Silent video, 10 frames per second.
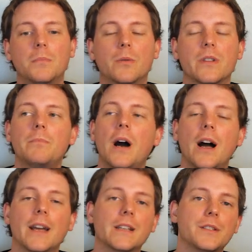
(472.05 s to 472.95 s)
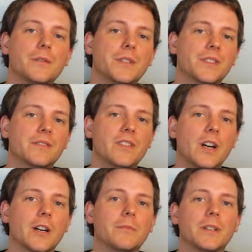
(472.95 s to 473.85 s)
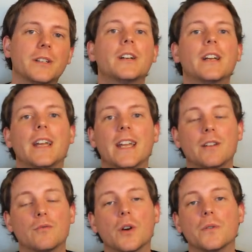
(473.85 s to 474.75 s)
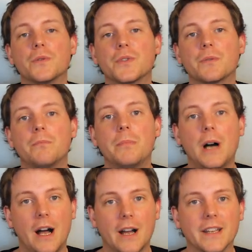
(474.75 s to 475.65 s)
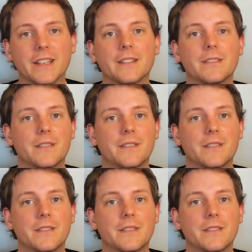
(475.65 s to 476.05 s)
But with by, it uses a verb. It rose by